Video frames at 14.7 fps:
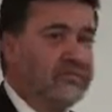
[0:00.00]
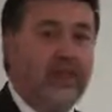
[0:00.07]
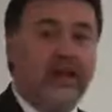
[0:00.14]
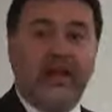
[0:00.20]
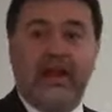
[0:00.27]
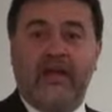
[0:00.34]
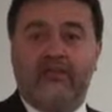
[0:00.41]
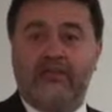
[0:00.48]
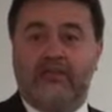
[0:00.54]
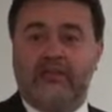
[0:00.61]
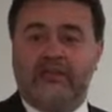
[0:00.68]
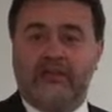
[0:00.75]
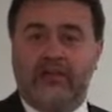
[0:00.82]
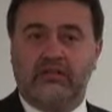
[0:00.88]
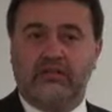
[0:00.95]
They don't have the
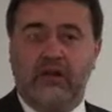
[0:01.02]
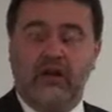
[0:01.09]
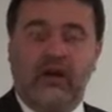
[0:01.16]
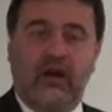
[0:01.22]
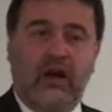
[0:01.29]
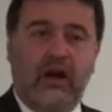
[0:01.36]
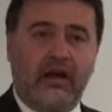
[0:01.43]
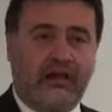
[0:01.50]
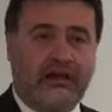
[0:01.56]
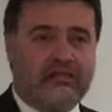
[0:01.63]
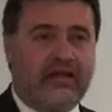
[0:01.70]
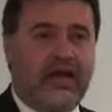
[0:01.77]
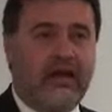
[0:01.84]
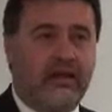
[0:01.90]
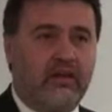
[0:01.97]
details. I can
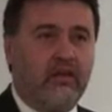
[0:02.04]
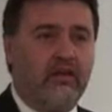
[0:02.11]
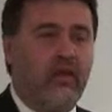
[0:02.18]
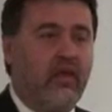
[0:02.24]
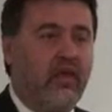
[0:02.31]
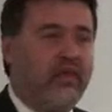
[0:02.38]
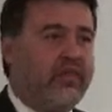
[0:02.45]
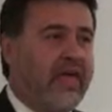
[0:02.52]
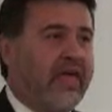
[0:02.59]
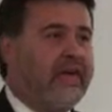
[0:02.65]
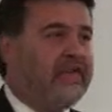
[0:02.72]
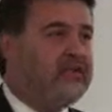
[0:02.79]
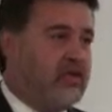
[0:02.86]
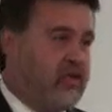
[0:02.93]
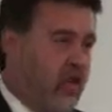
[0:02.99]
say to you that
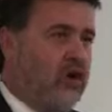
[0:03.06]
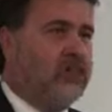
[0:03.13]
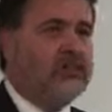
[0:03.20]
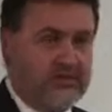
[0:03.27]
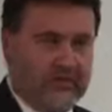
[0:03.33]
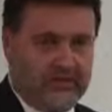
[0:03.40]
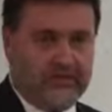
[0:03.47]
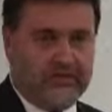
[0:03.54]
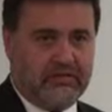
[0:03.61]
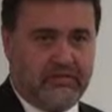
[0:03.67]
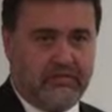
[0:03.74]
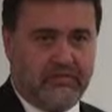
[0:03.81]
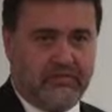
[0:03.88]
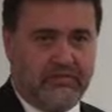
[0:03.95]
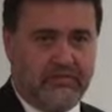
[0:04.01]
is nonsense.
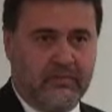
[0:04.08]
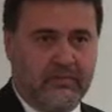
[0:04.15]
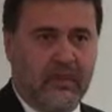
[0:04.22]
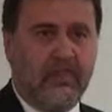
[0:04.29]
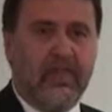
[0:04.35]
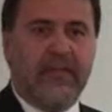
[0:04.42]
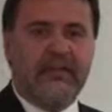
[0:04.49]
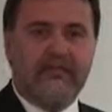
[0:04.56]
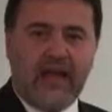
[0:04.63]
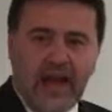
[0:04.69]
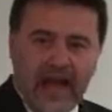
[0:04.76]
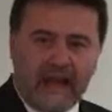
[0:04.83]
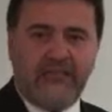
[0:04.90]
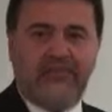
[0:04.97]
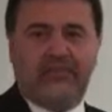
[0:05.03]
That is
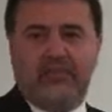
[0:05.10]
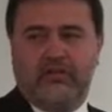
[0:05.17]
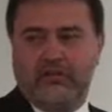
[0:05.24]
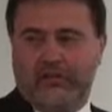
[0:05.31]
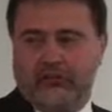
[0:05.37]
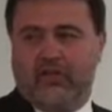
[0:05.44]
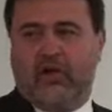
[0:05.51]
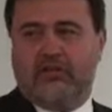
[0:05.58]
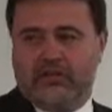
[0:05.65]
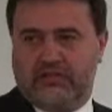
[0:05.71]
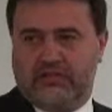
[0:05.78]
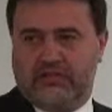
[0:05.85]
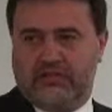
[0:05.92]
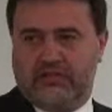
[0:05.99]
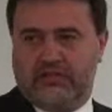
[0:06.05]
absolute
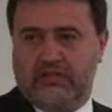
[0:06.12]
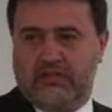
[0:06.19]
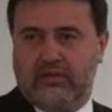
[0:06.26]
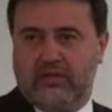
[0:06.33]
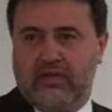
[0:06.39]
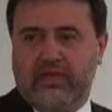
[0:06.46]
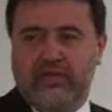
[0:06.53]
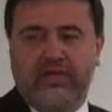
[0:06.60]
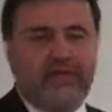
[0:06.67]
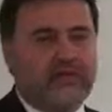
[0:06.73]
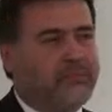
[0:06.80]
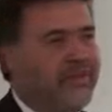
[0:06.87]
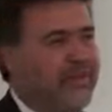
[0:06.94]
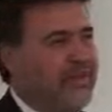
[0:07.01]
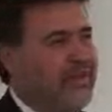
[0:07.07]
nonsense. There's
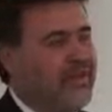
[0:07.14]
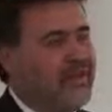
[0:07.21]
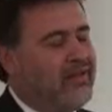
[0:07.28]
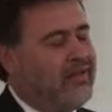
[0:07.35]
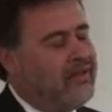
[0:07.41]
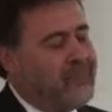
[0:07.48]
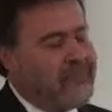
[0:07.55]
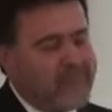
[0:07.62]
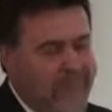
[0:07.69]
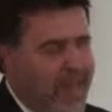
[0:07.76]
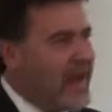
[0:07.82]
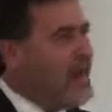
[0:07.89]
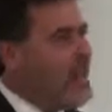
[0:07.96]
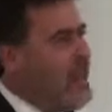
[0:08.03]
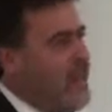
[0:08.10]
been
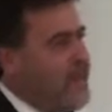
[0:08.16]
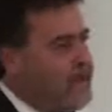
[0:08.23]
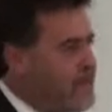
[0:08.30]
many,